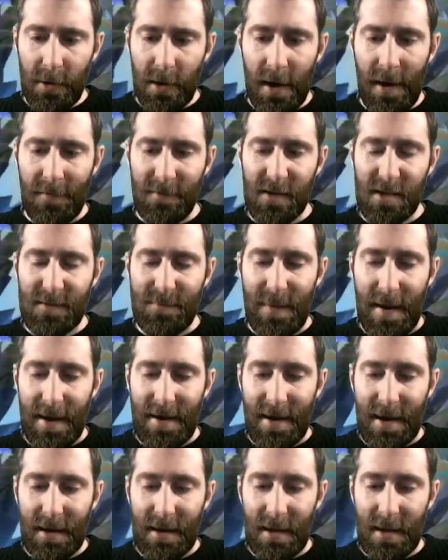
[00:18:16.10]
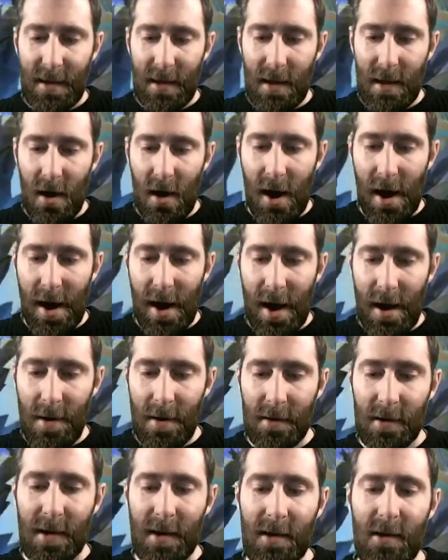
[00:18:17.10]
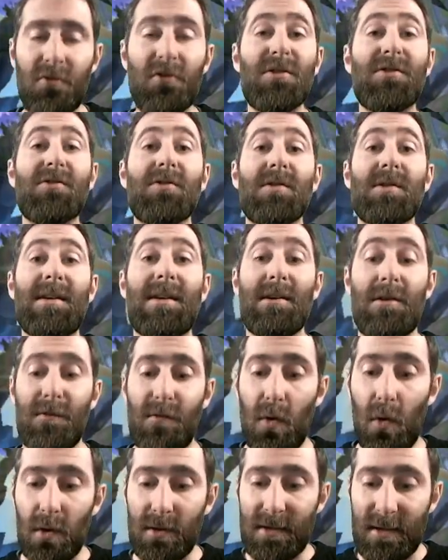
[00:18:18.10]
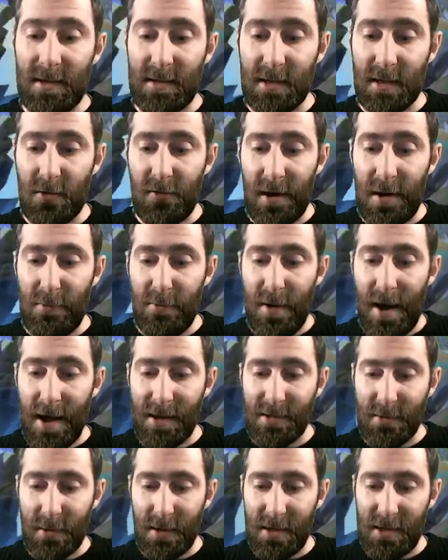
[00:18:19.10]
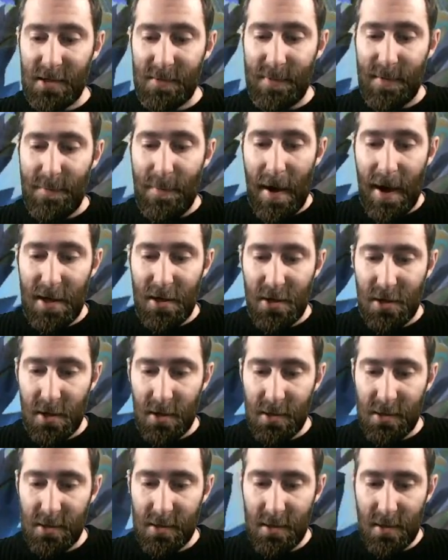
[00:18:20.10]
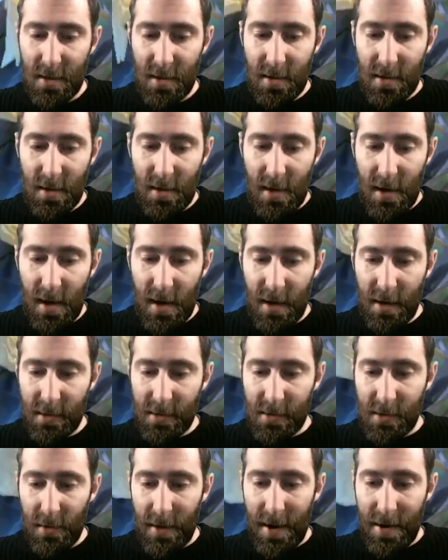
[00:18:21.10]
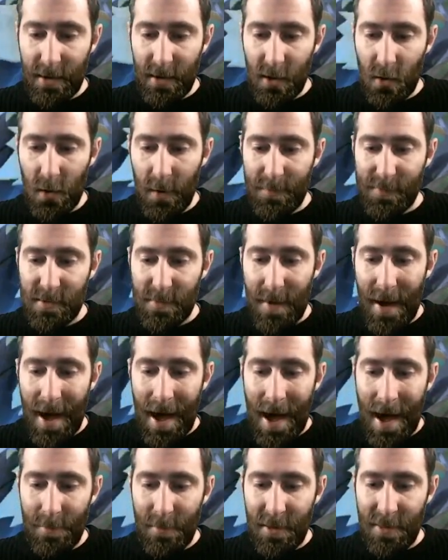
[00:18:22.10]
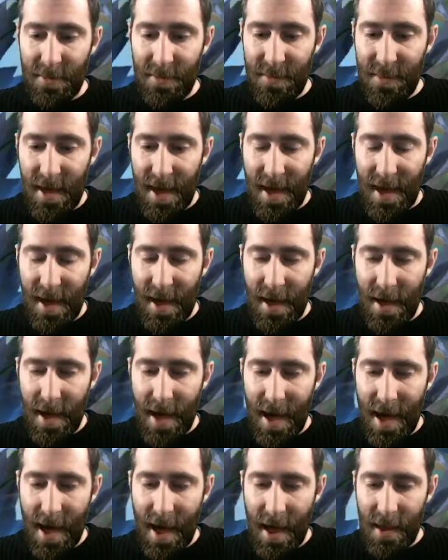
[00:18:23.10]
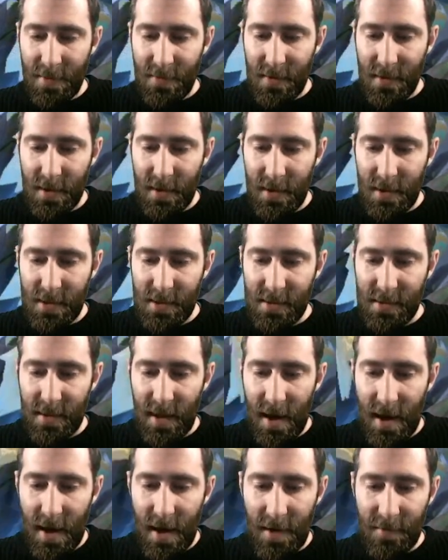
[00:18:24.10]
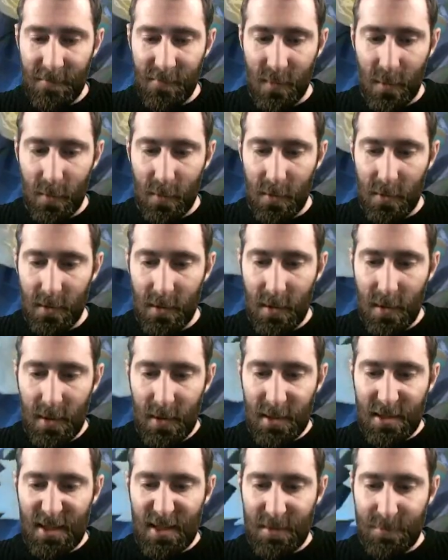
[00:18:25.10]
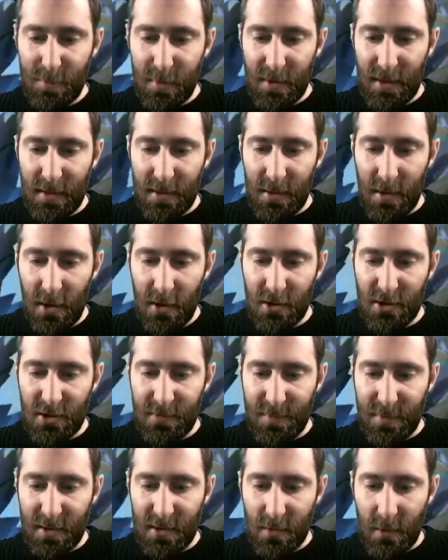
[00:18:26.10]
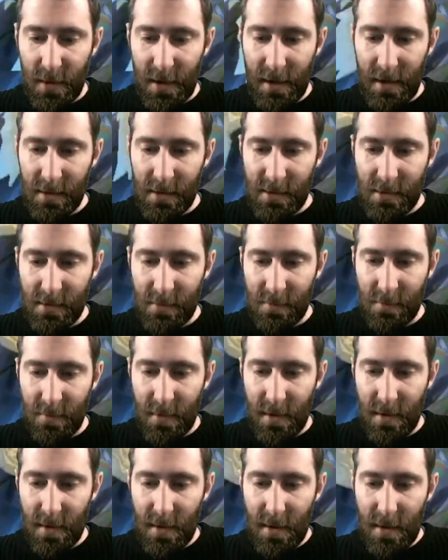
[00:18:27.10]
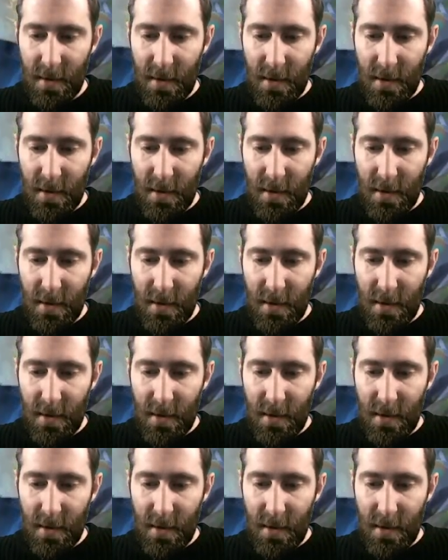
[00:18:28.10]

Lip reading: We don't have to spend any crystals here, of course. It is a creep round, so we can just be patient. Let's go ahead and equip some armor there, and the stars, we will split those between some...